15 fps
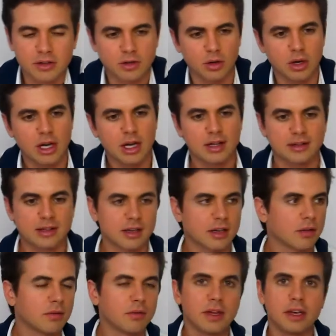So
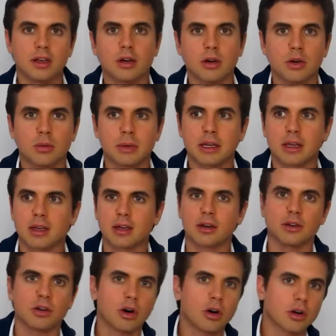taking a video, making it
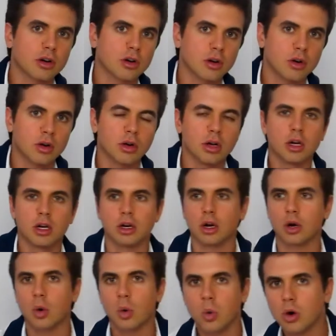an article, a
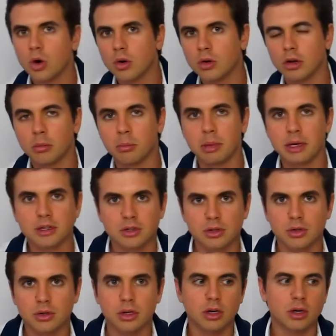quote, a
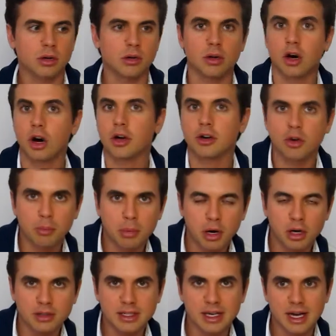picture, an audio
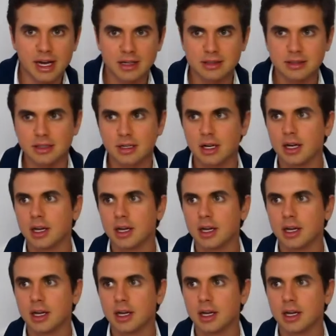podcast,